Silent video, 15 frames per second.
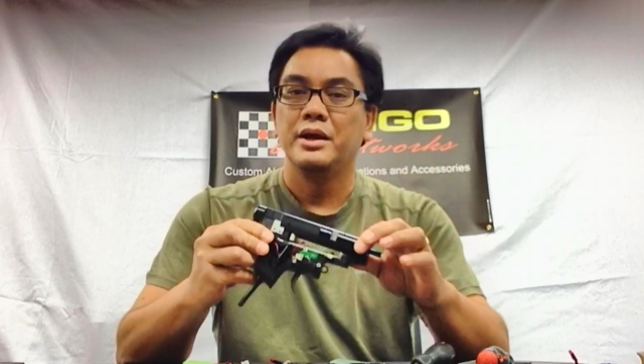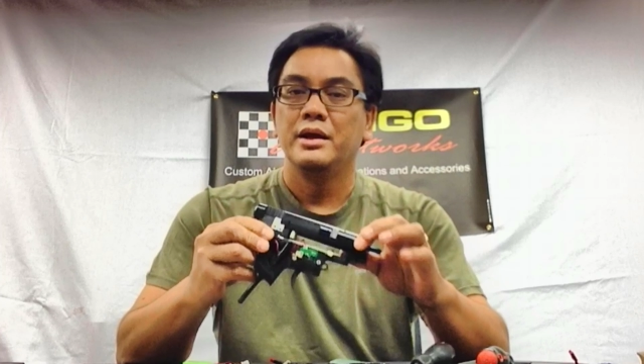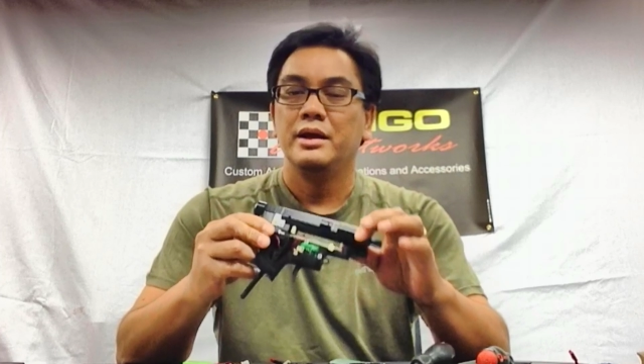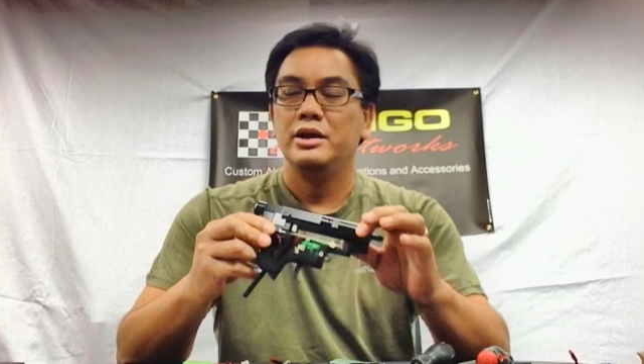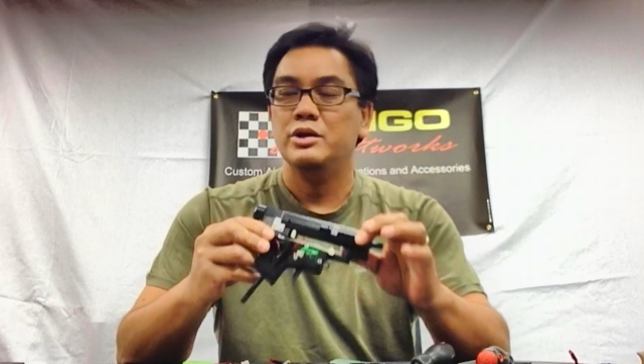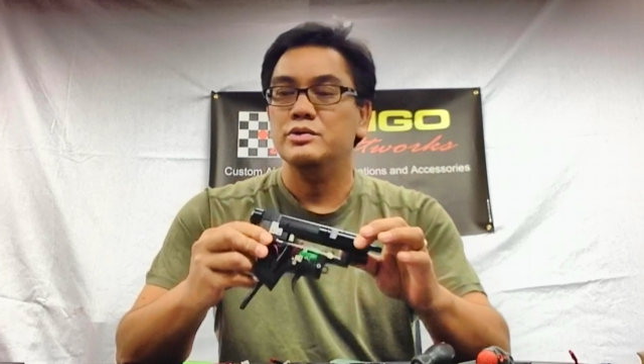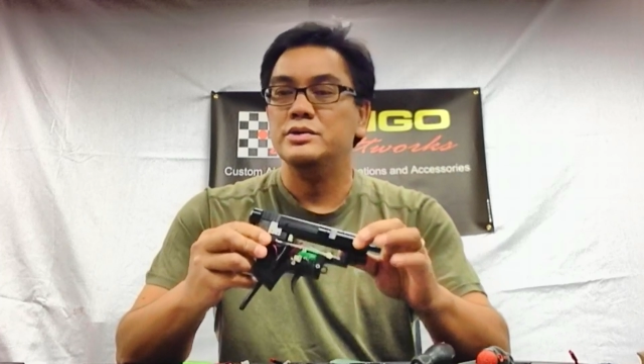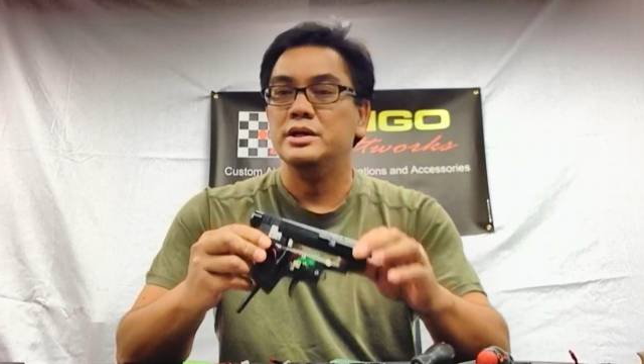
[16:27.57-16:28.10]

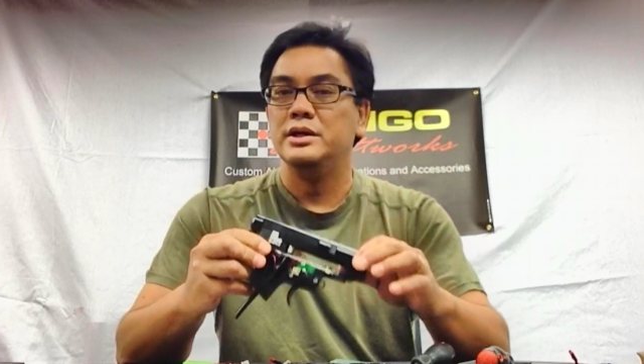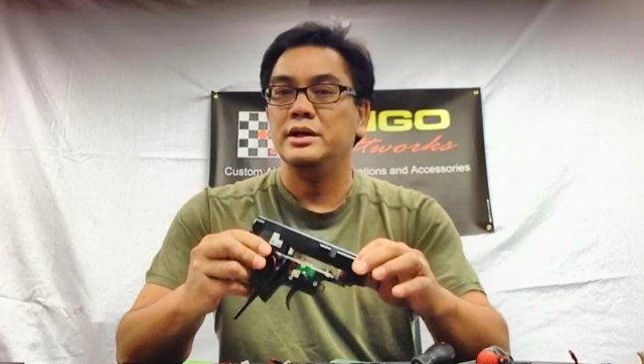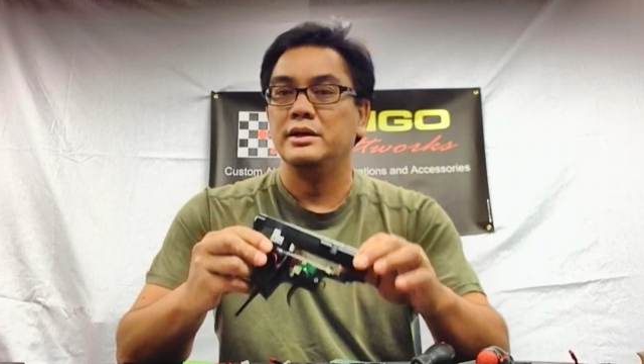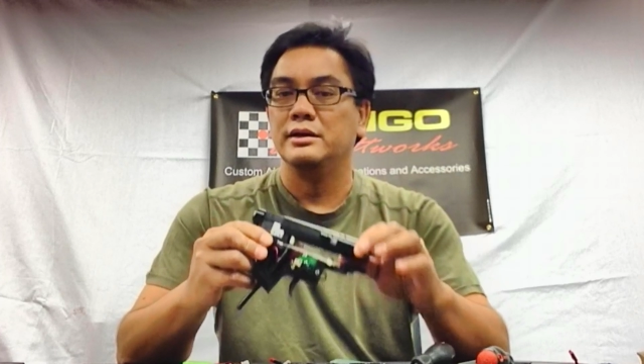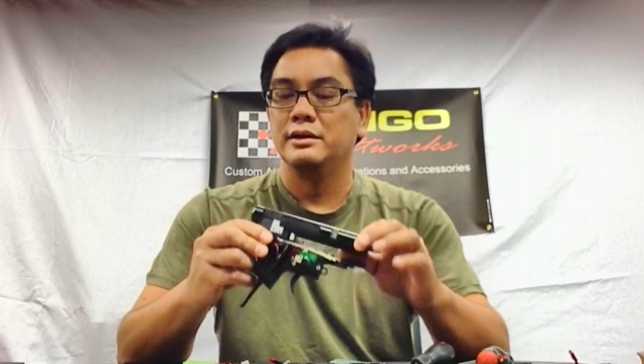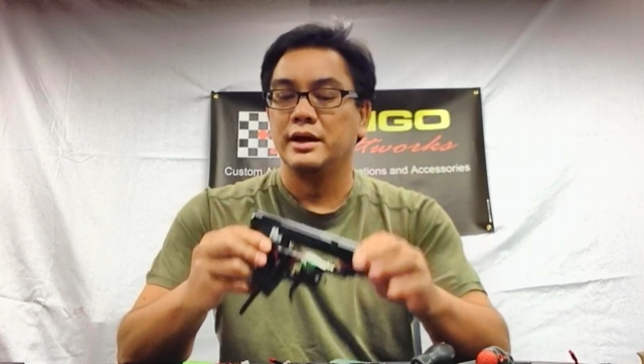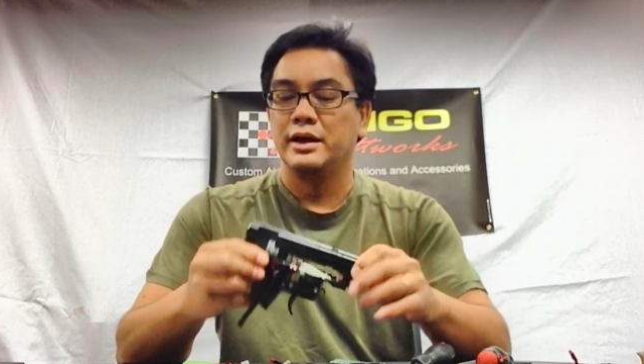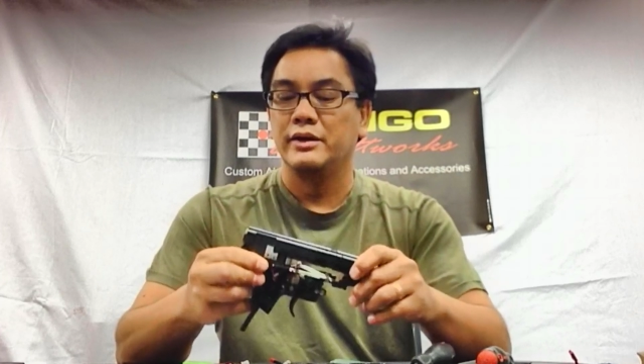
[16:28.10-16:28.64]
use it in a
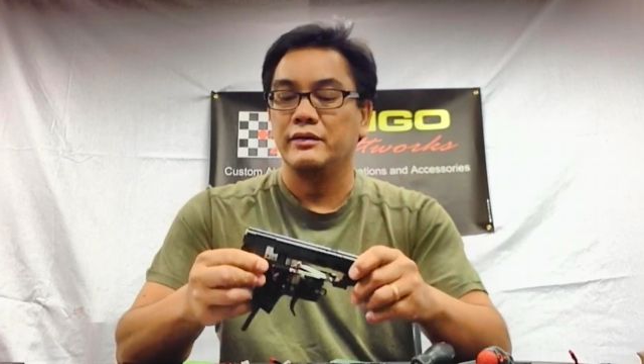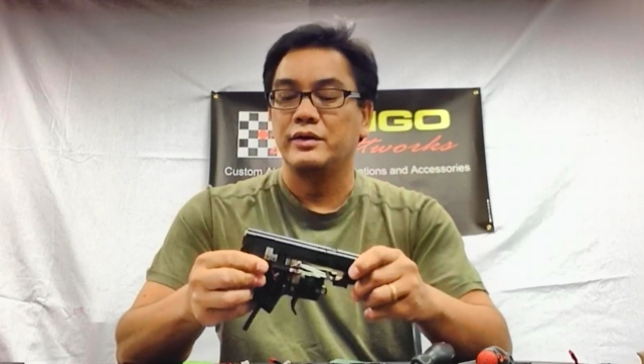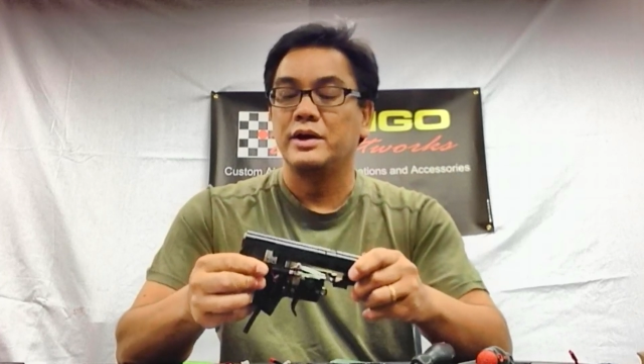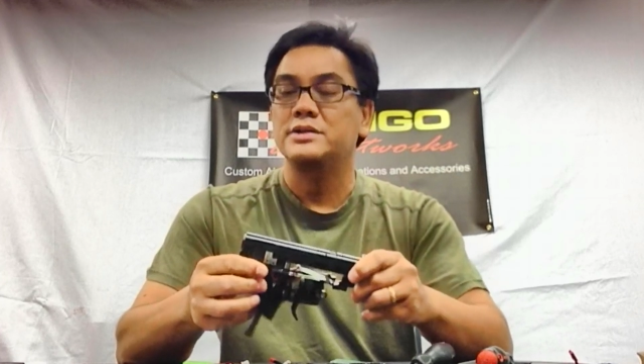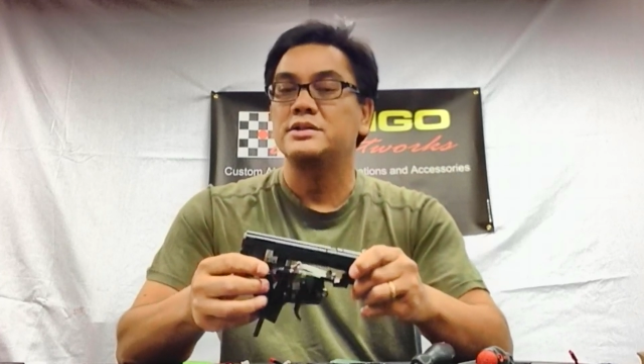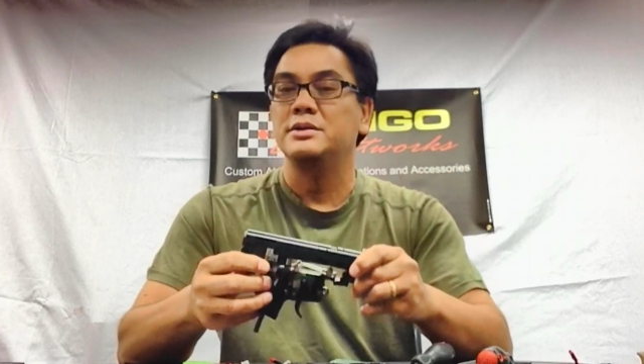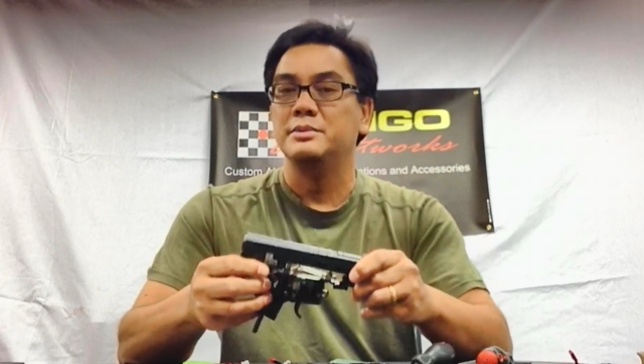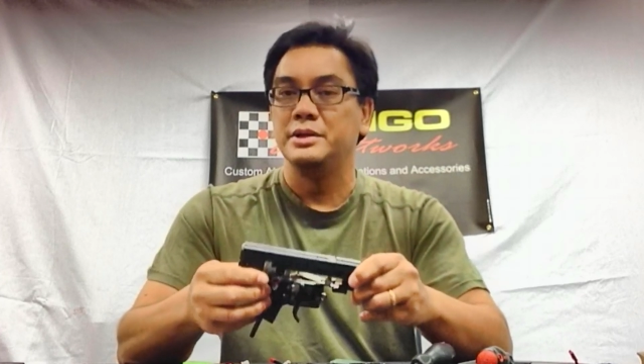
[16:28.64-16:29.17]
lot of
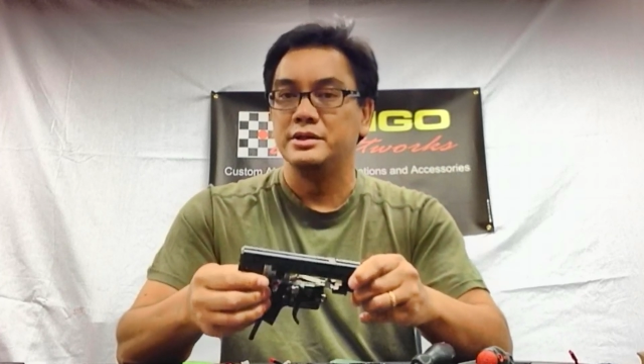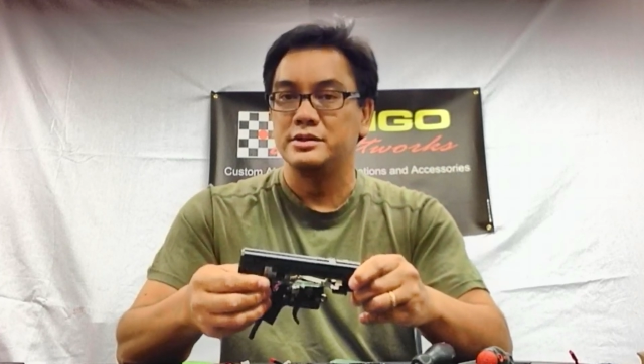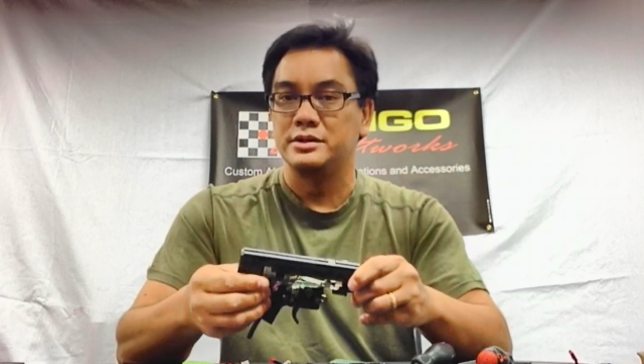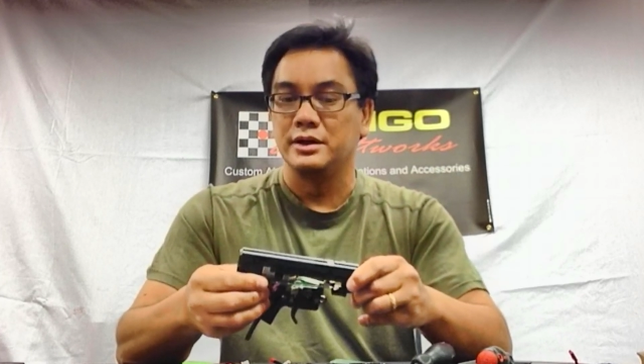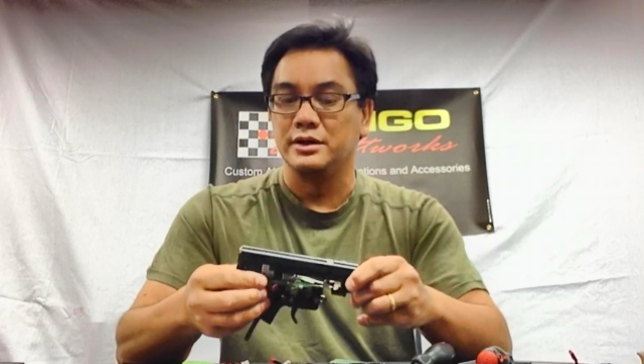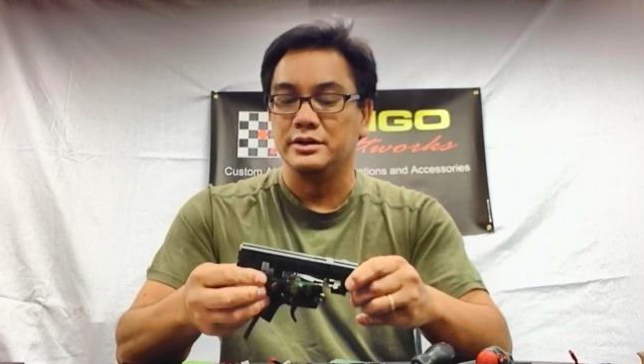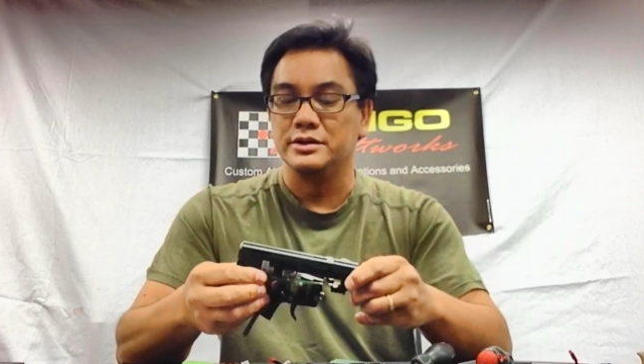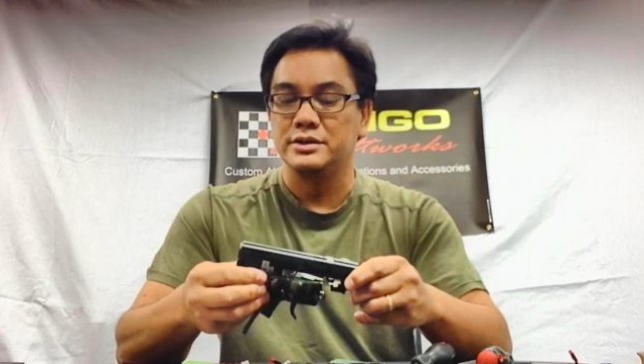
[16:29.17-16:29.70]
custom
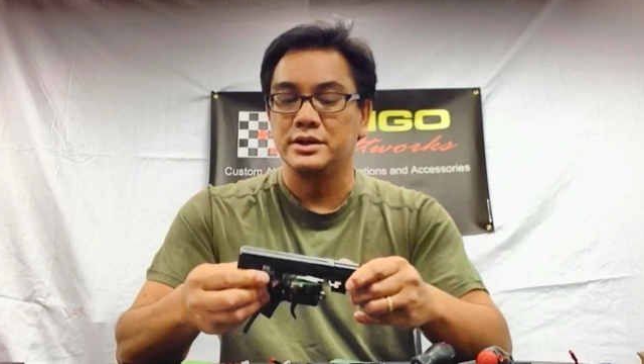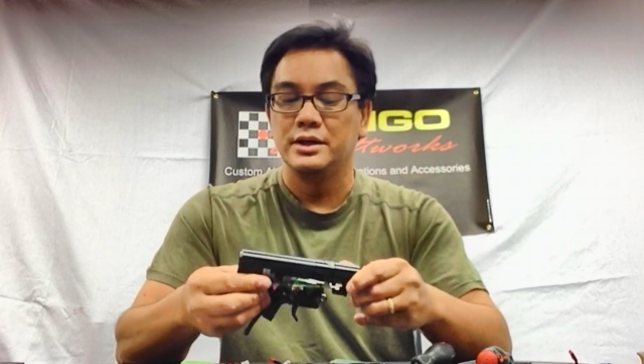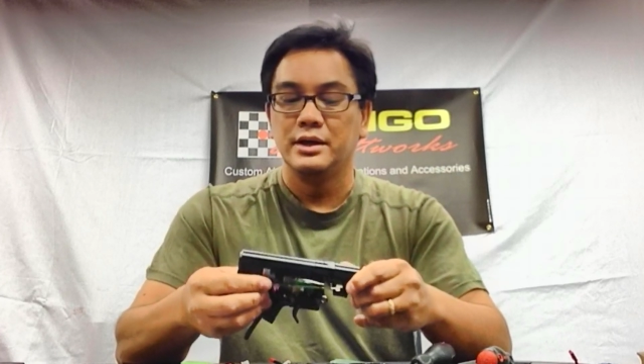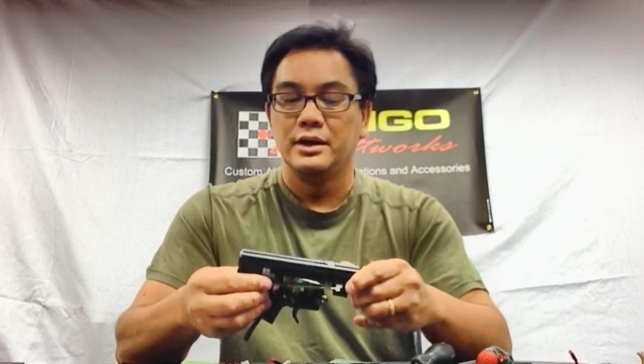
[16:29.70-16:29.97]
installs.